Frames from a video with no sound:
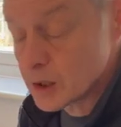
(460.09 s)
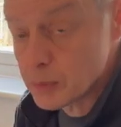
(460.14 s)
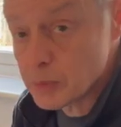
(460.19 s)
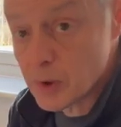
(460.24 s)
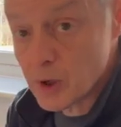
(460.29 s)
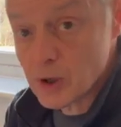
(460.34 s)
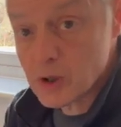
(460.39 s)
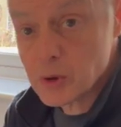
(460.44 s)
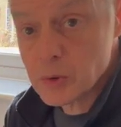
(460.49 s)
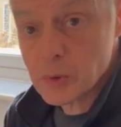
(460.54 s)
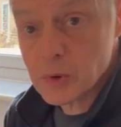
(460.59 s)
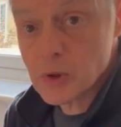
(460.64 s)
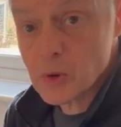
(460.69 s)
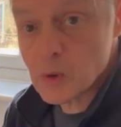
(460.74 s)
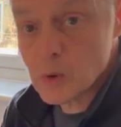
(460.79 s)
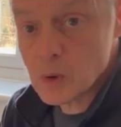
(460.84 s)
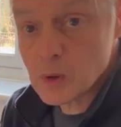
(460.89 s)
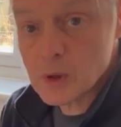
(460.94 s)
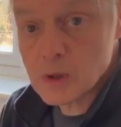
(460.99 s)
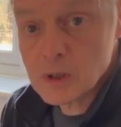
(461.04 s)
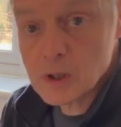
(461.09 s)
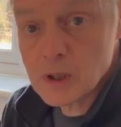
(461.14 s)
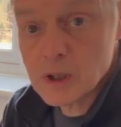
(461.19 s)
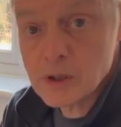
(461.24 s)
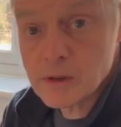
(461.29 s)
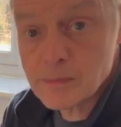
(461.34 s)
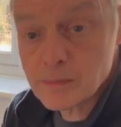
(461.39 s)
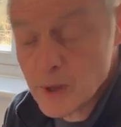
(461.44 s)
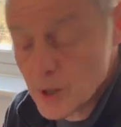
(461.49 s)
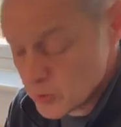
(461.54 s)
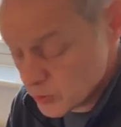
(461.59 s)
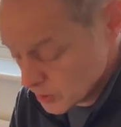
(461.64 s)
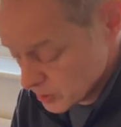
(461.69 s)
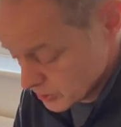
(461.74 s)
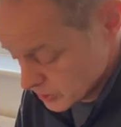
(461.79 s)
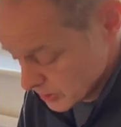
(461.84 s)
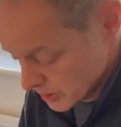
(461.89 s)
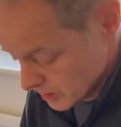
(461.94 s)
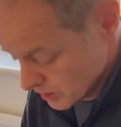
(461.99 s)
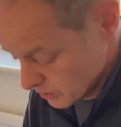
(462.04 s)
box with all the
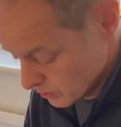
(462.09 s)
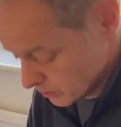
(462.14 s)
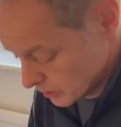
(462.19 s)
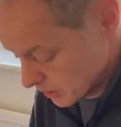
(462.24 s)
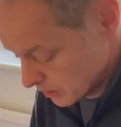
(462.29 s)
components in it, all the